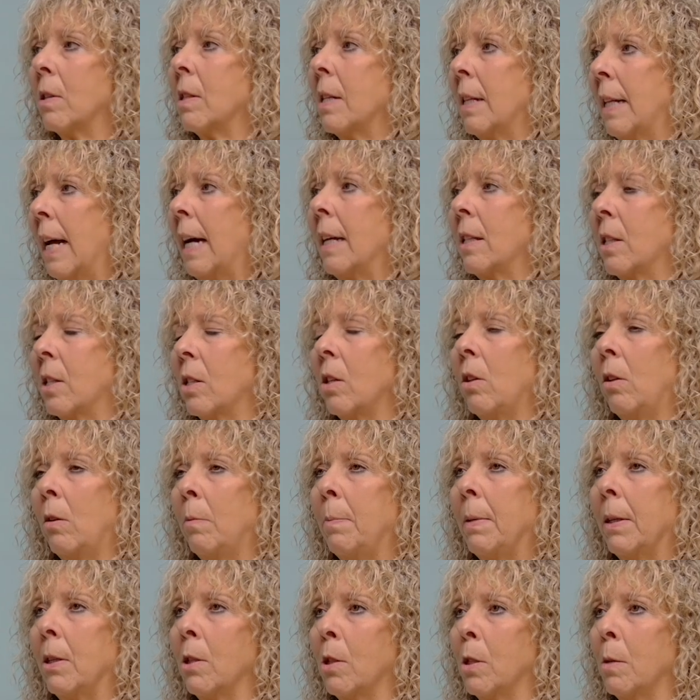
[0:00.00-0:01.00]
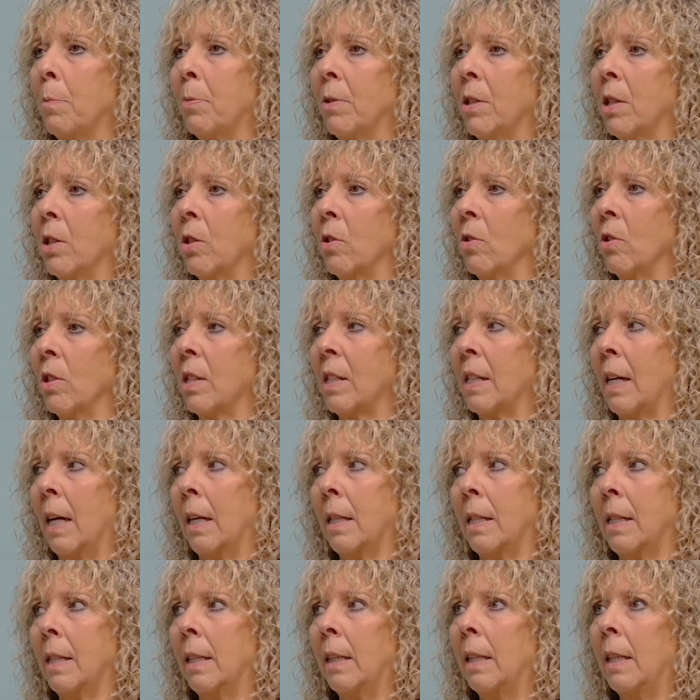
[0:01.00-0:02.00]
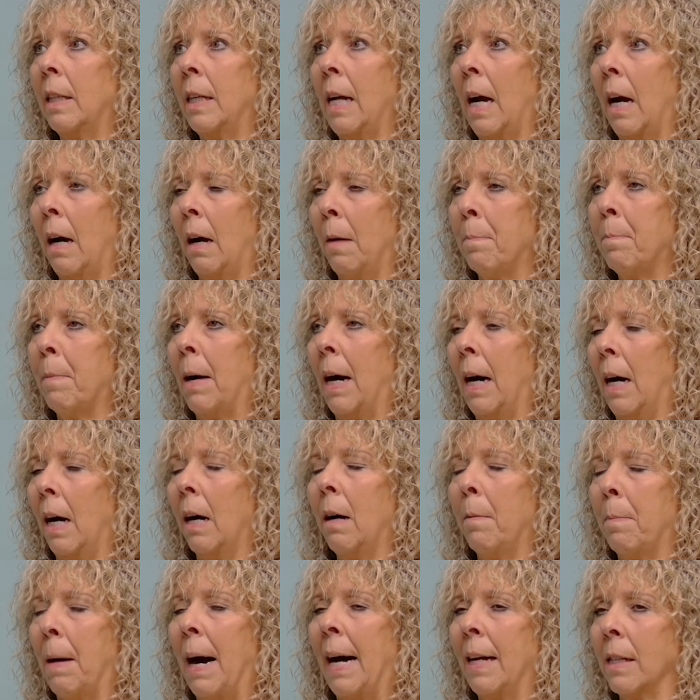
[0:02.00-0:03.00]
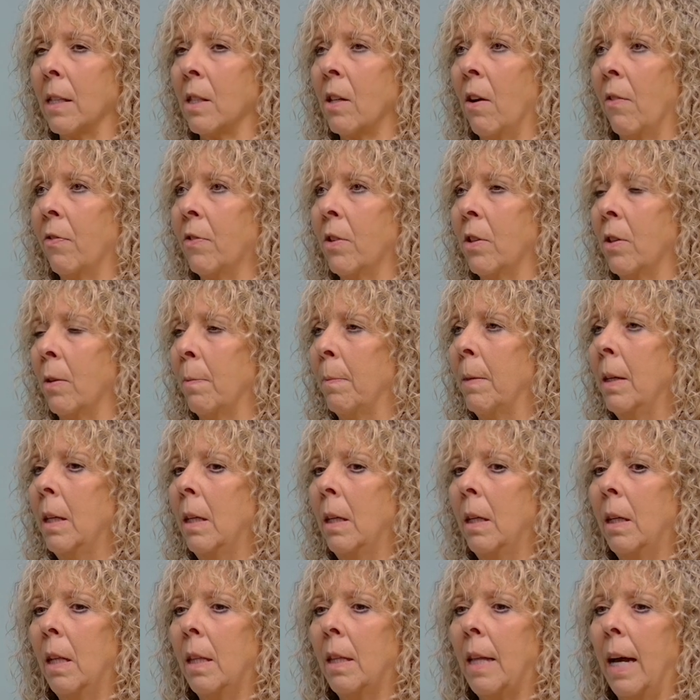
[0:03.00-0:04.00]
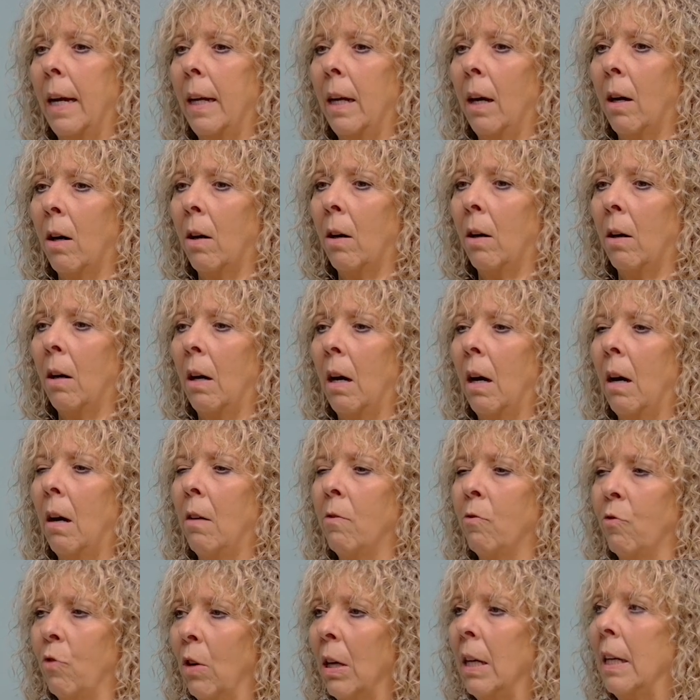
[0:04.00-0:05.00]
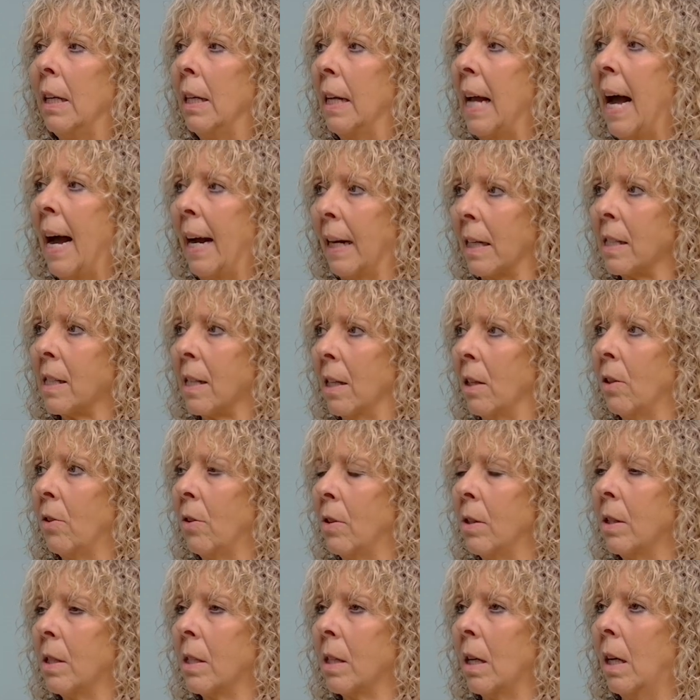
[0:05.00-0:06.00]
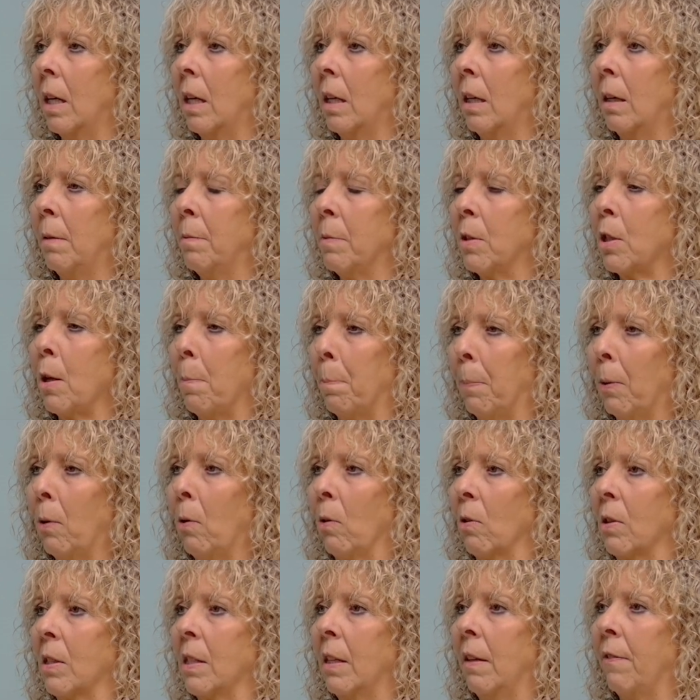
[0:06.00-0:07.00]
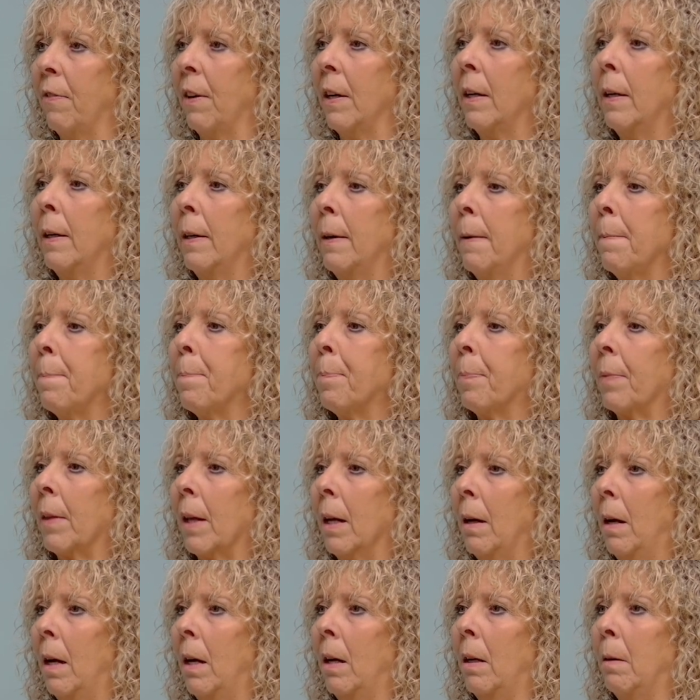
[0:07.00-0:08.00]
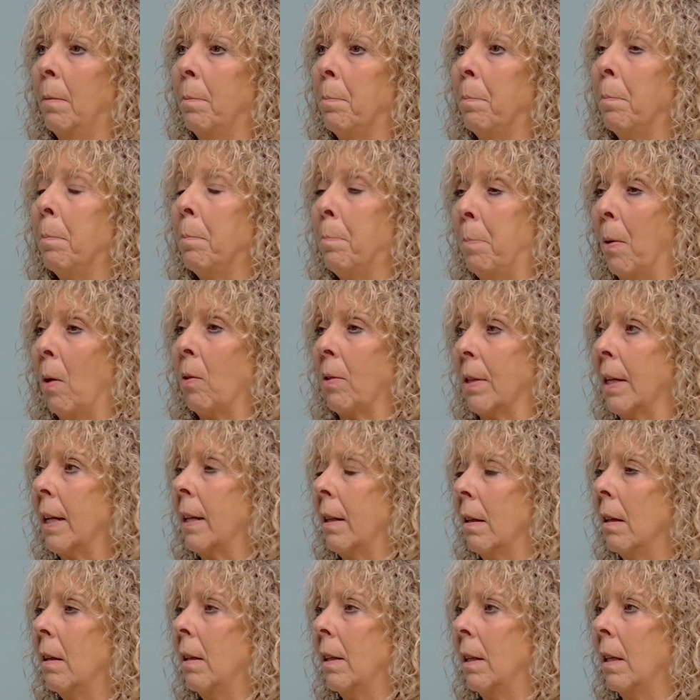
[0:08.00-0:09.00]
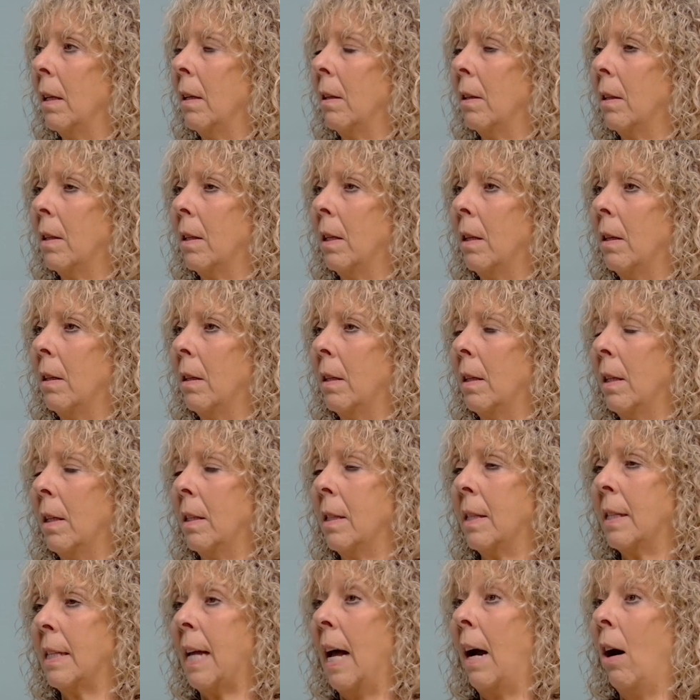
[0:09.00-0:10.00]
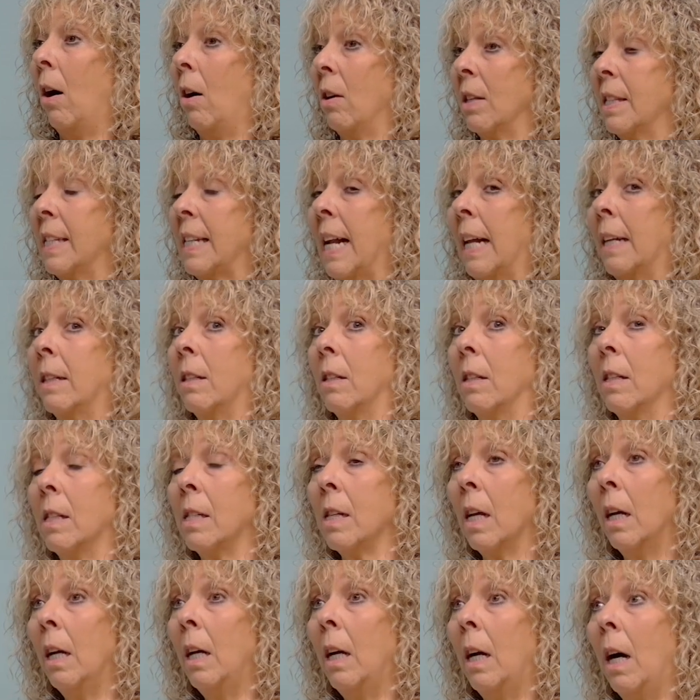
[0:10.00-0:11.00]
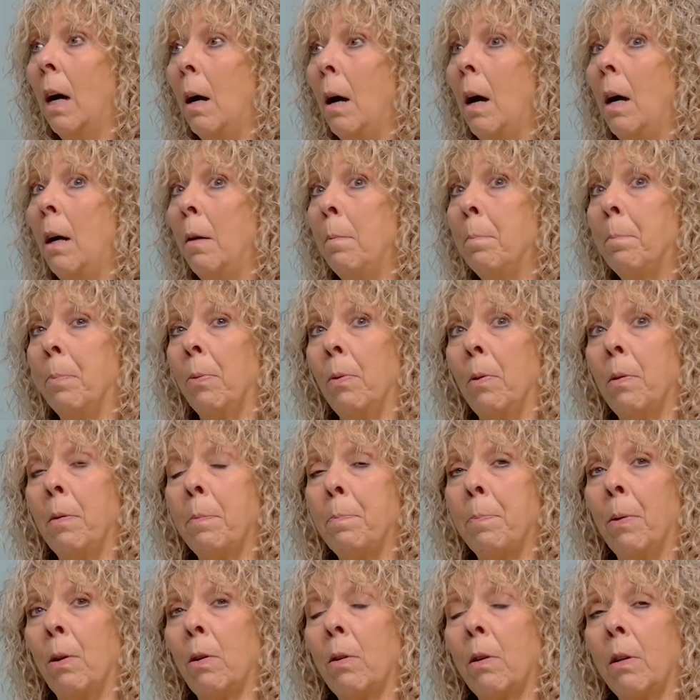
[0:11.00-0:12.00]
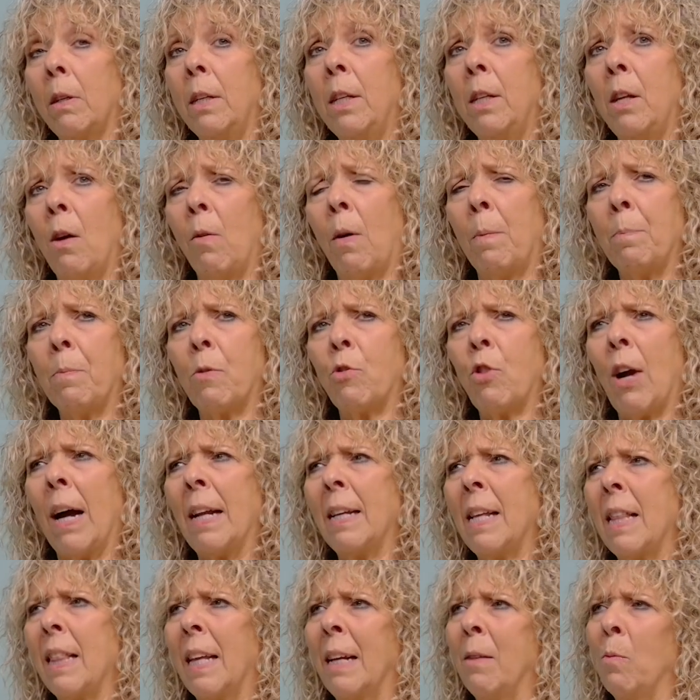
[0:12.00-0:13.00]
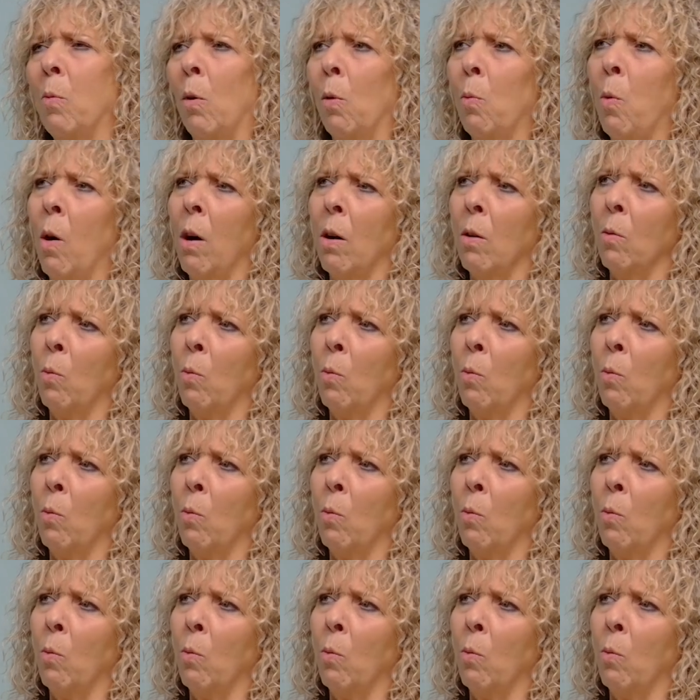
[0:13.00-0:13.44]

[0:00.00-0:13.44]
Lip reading: that soon, because the British Horse Society, my hats off to them. They are a really excellent, supportive body that set our standards. But I'm trying to think, well,